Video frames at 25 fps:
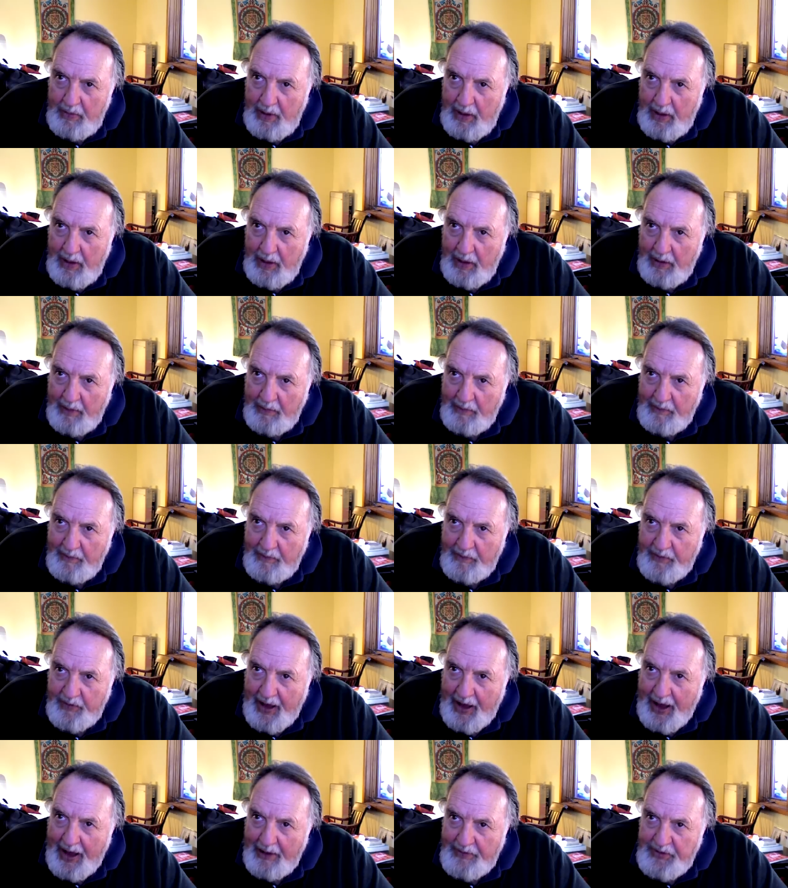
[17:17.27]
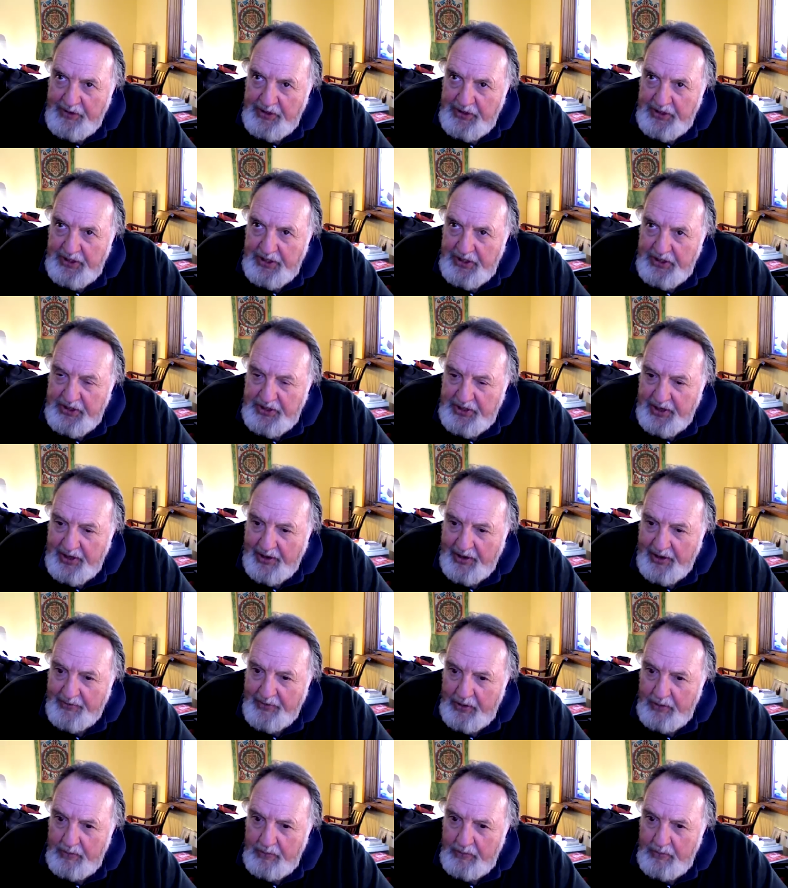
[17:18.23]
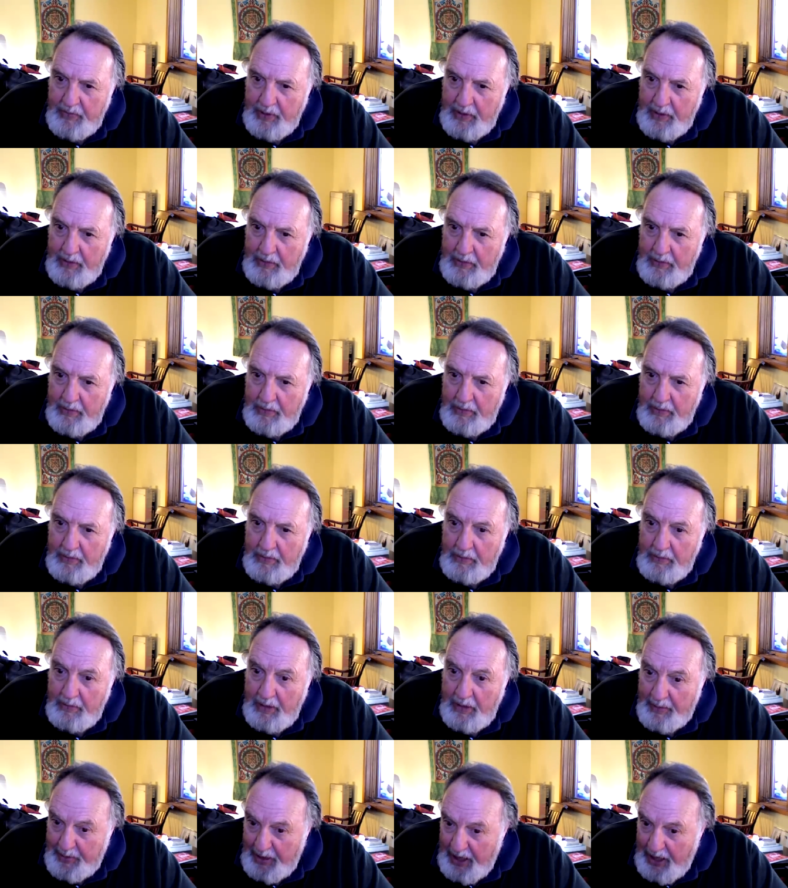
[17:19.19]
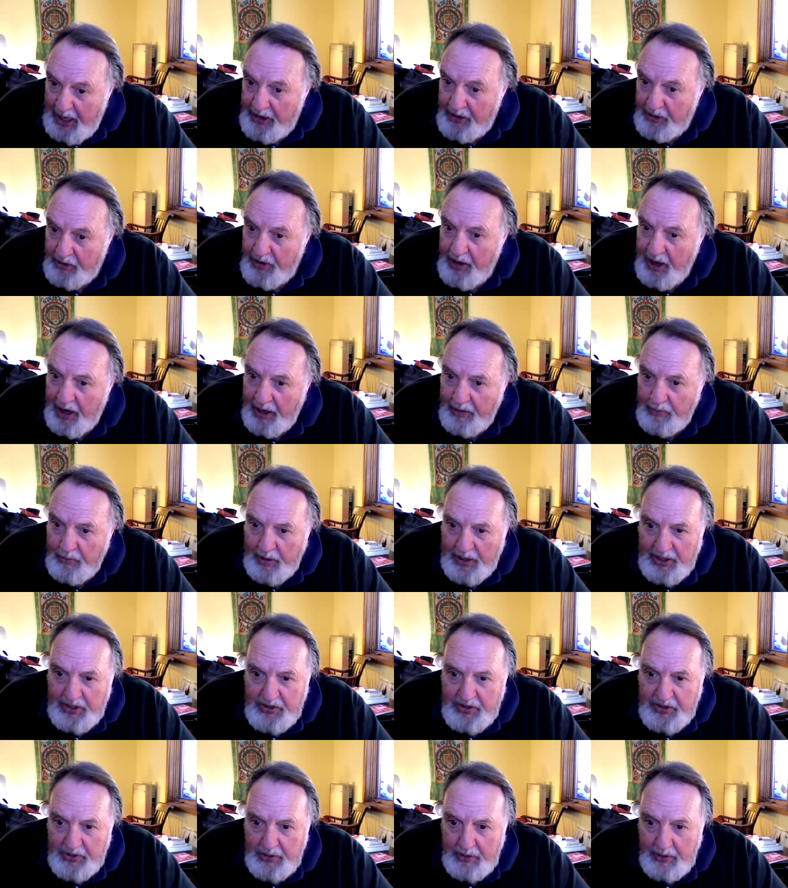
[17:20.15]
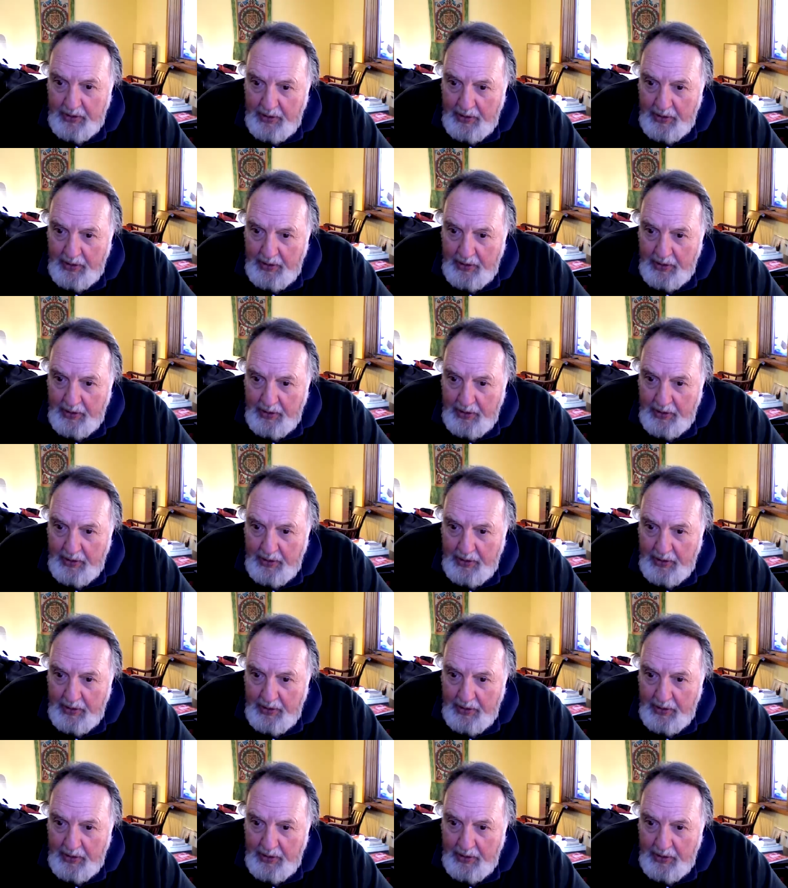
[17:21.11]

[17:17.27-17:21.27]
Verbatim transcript: um, five, six, seven, maybe eight or nine weeks.